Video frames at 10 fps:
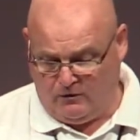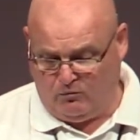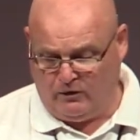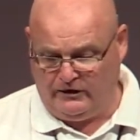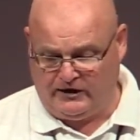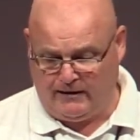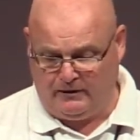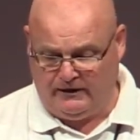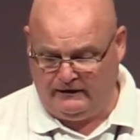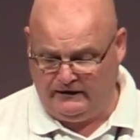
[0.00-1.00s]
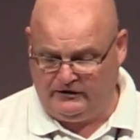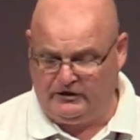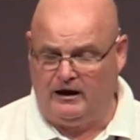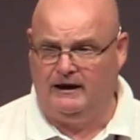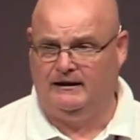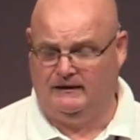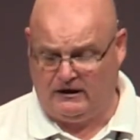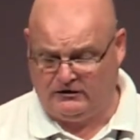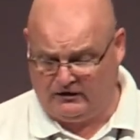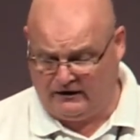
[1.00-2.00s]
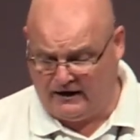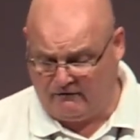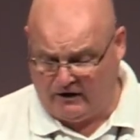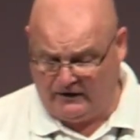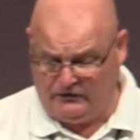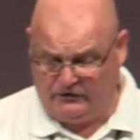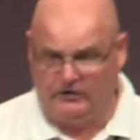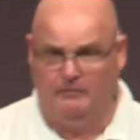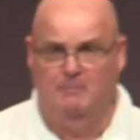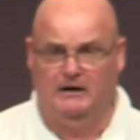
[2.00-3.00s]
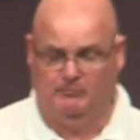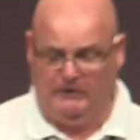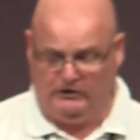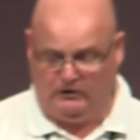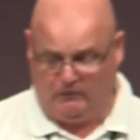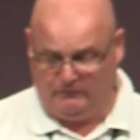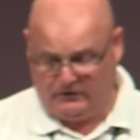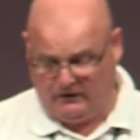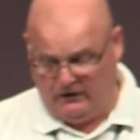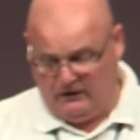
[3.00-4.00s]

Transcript: What is happening is utterly outrageous and must be stopped.